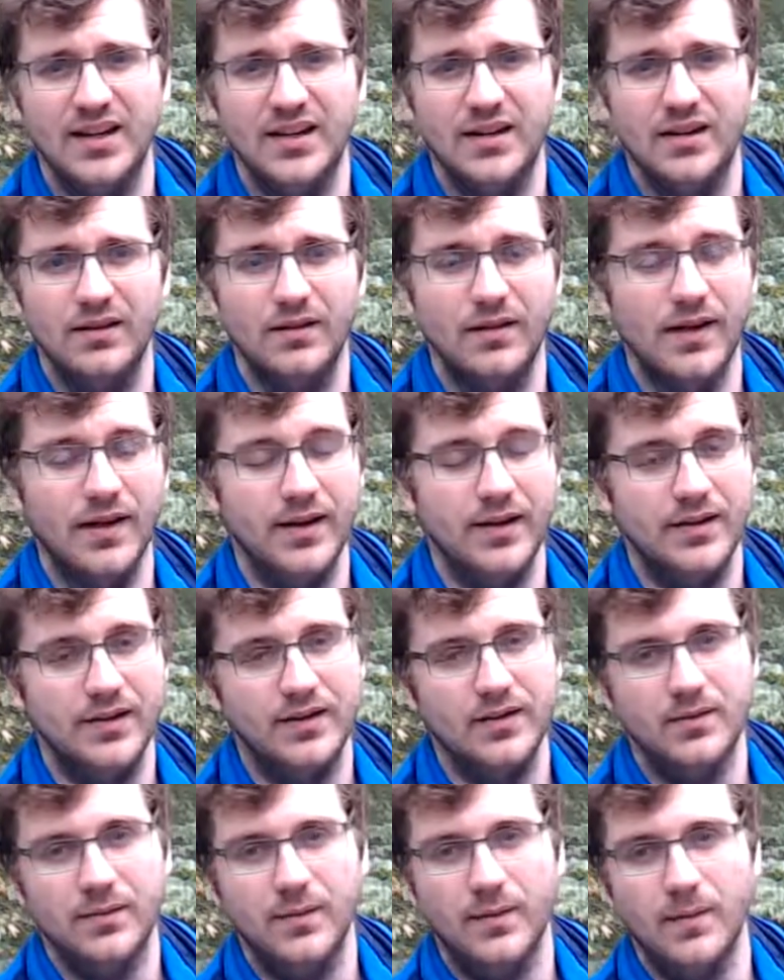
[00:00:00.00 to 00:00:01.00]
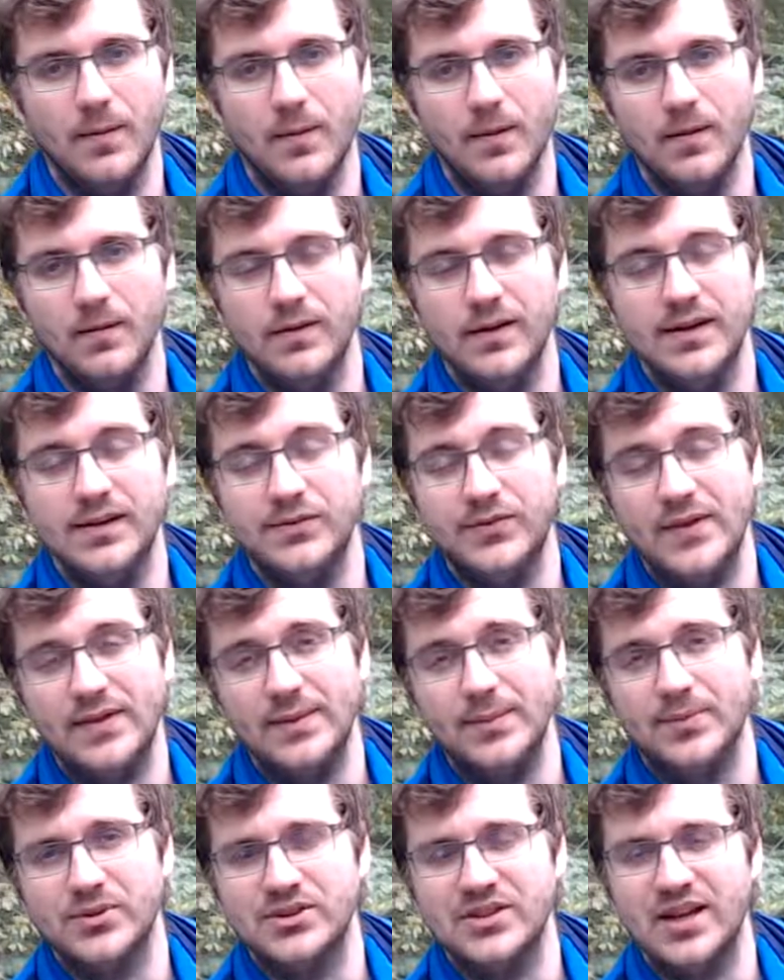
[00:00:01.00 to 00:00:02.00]
like at least
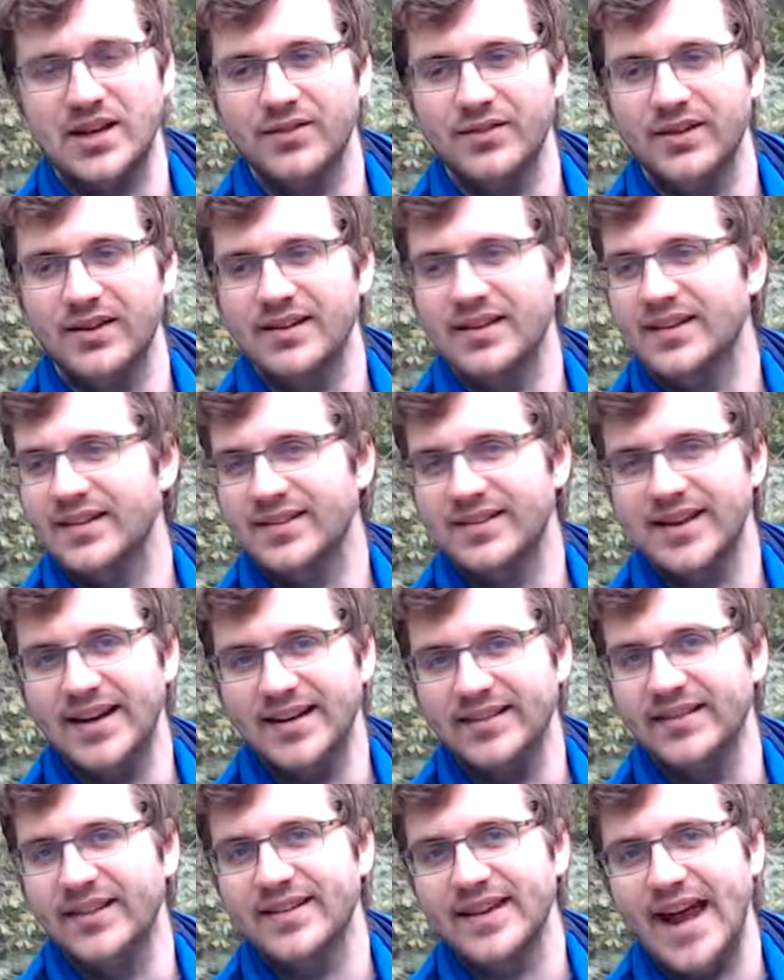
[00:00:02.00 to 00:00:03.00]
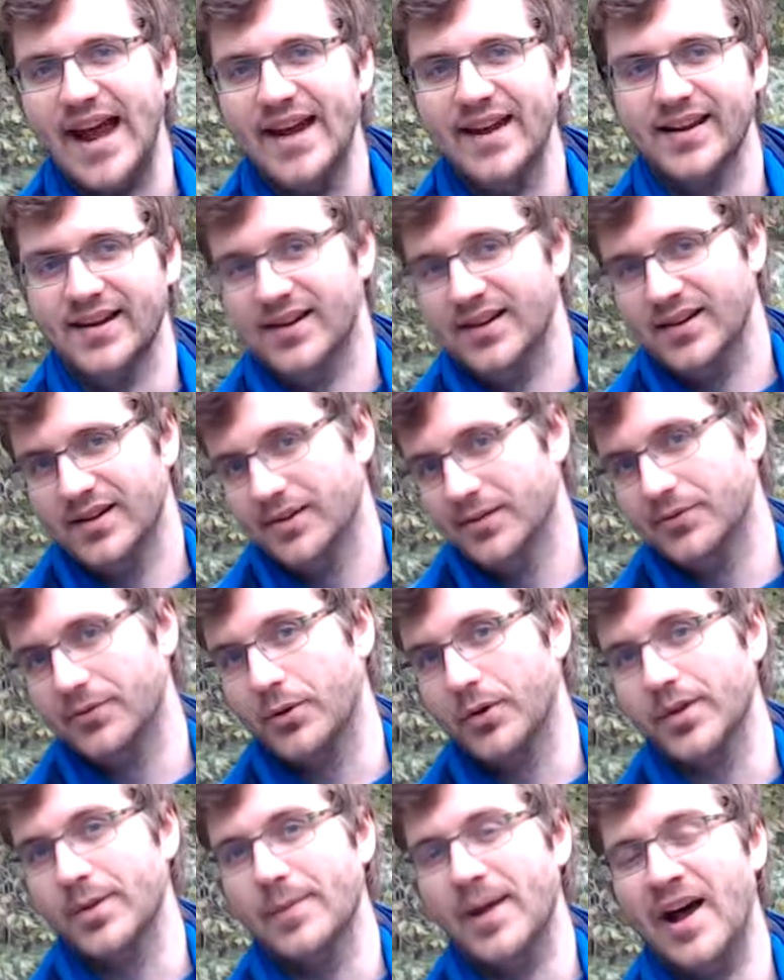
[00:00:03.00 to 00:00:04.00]
50% of it, is getting the data
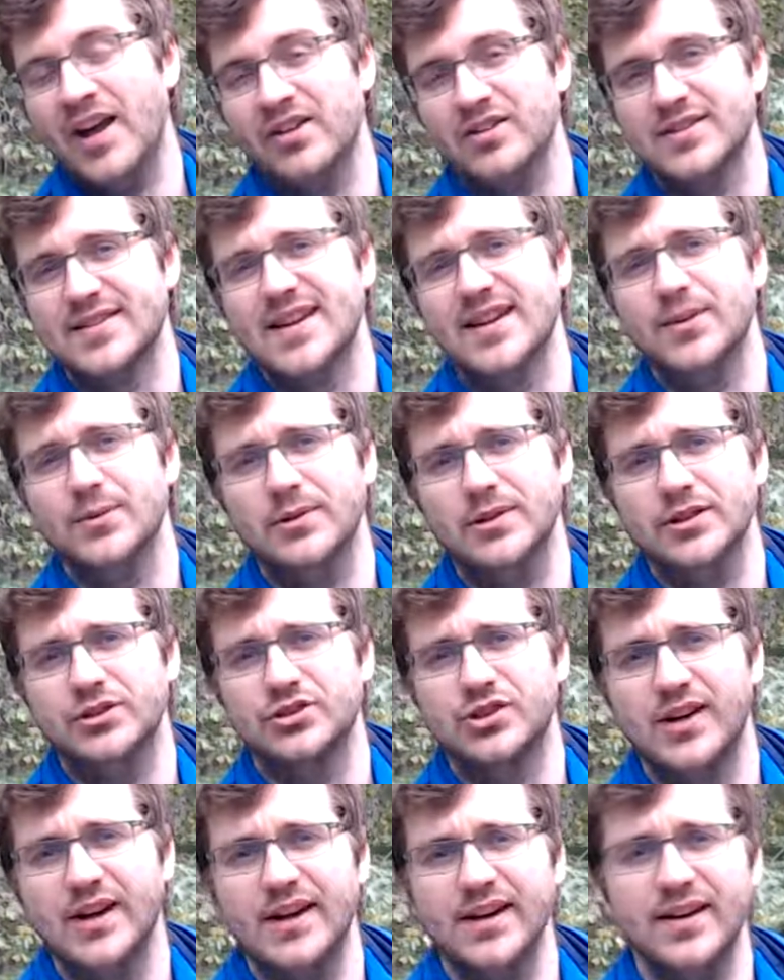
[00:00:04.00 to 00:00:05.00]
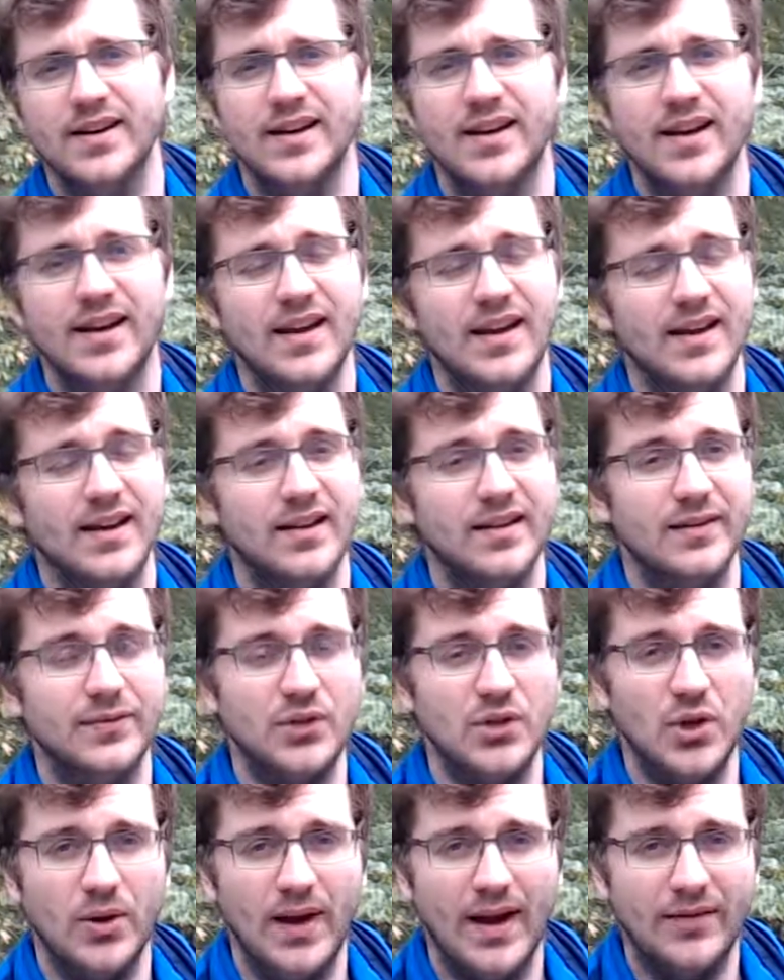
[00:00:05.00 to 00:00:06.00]
for the models that you want to train. Because if you
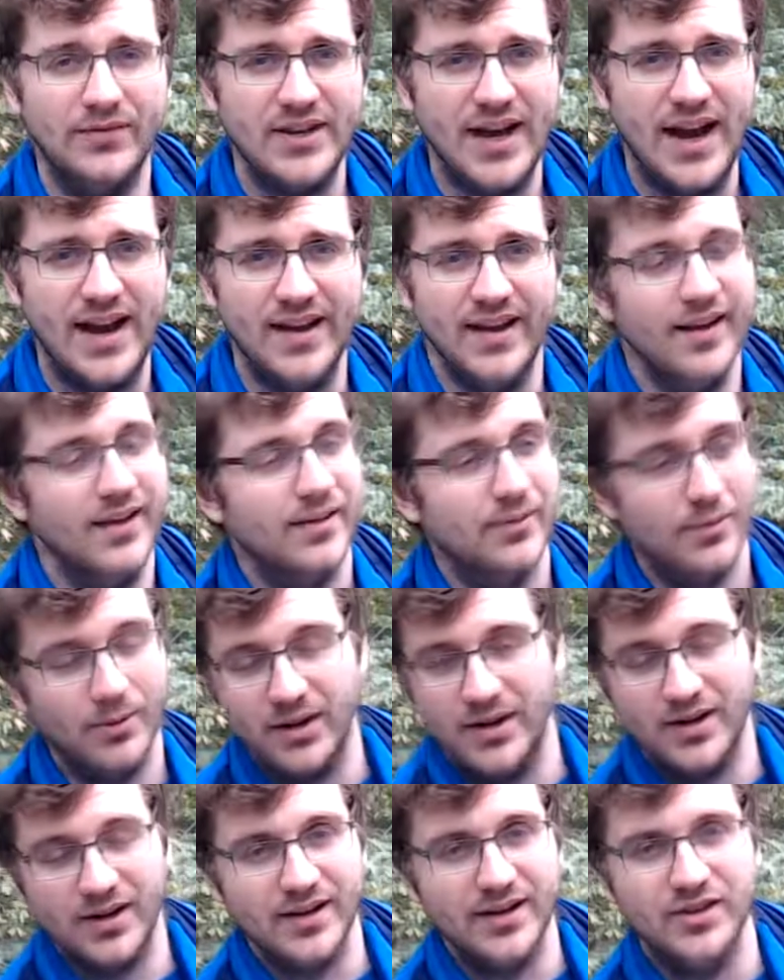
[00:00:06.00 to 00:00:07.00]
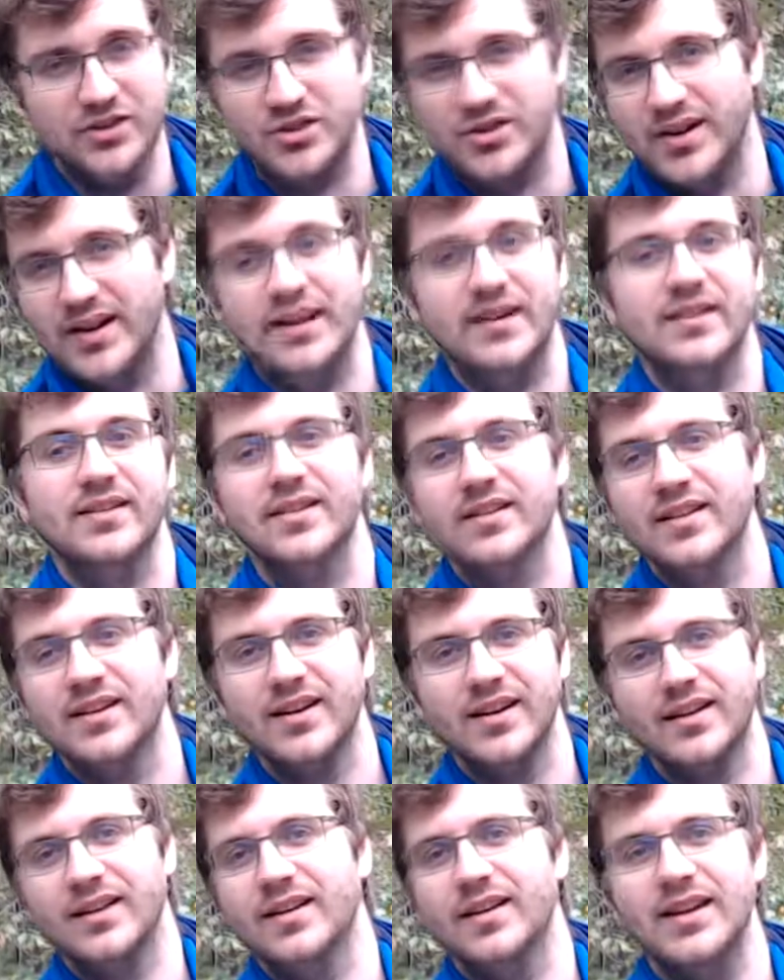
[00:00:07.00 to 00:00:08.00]
don't have data, what are you going to train?
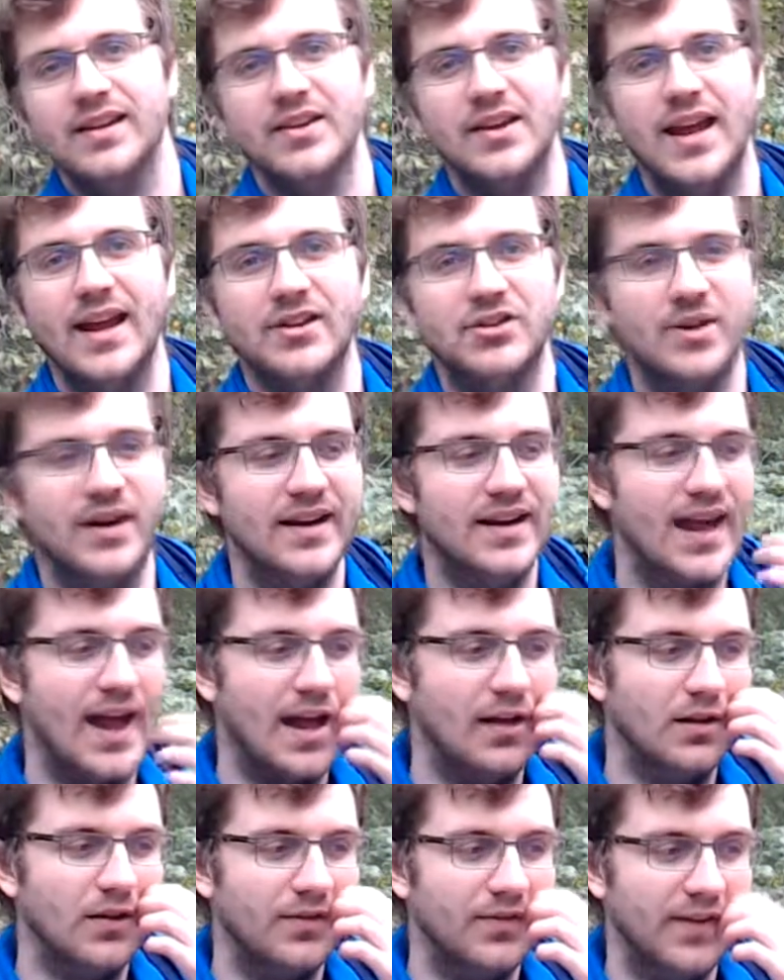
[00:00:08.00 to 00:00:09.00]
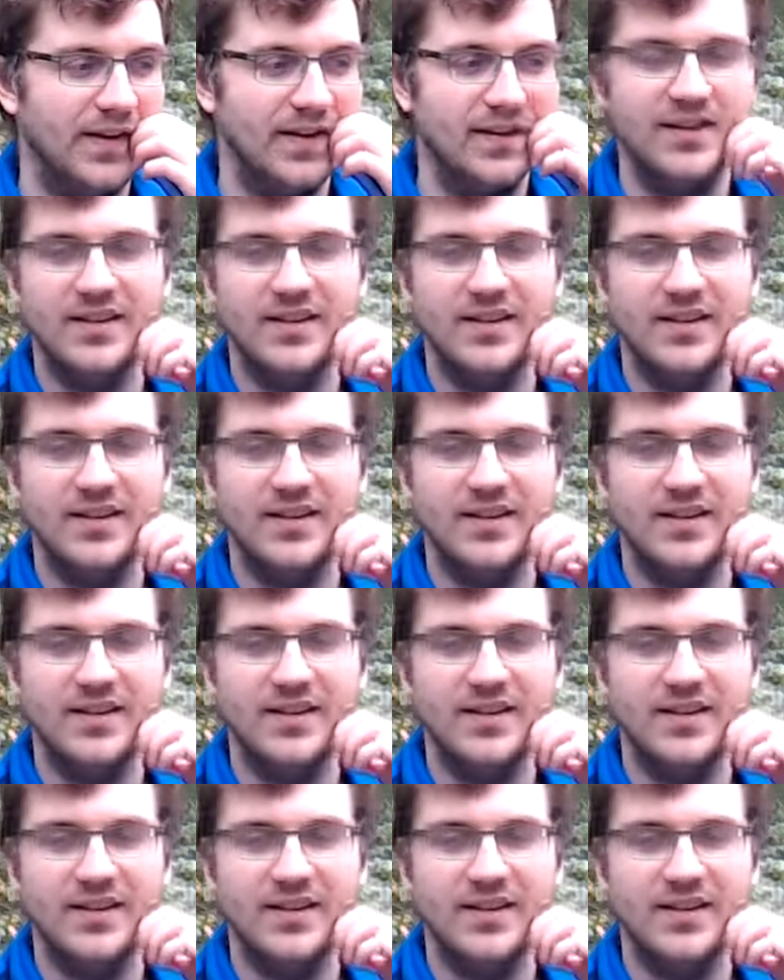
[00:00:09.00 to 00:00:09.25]
You can't train an elephant